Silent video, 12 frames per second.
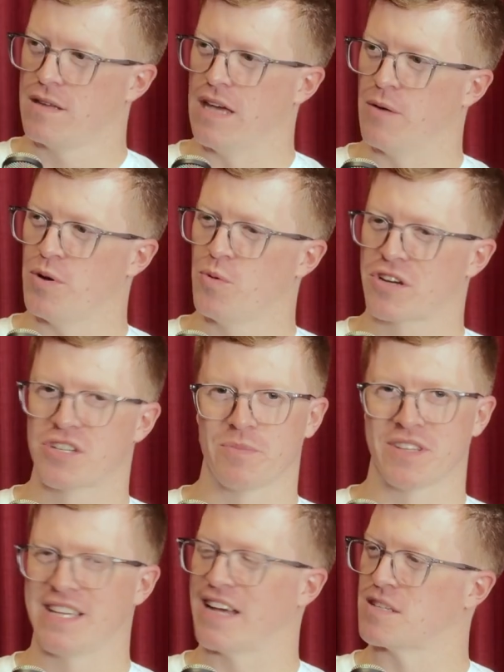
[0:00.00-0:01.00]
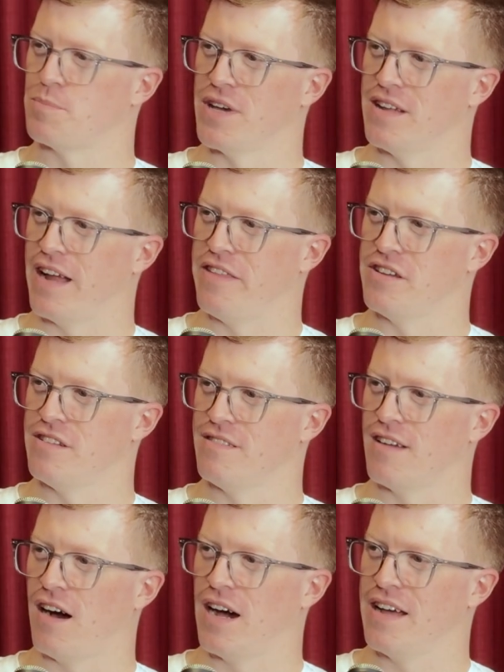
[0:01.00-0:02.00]
Yeah, we workshopped the tags a bit, and
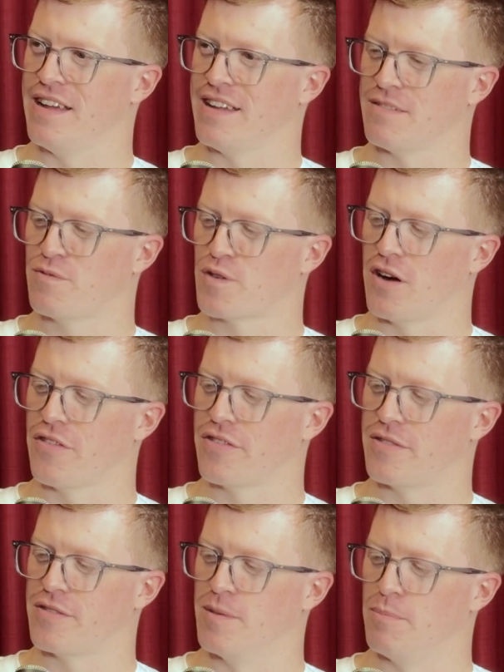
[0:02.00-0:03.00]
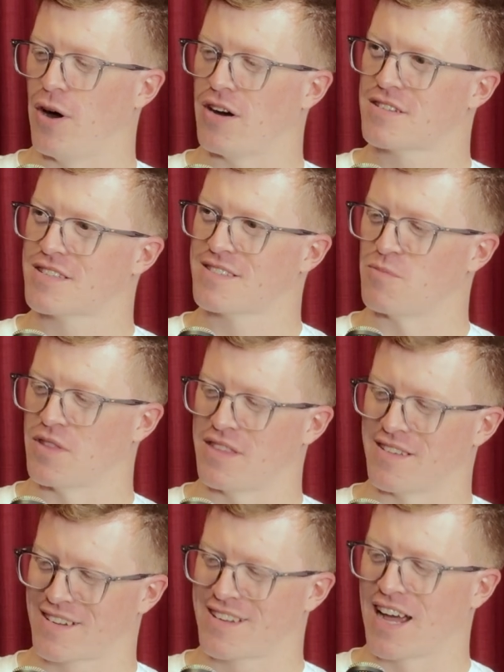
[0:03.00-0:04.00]
then I forgot the box with
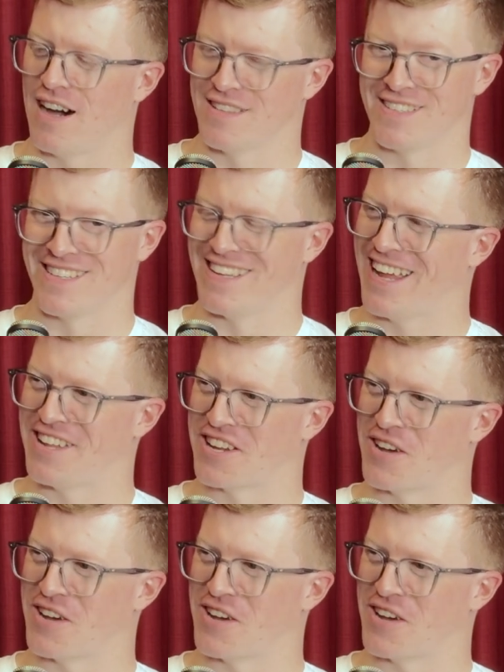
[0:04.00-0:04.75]
the cards in it and had to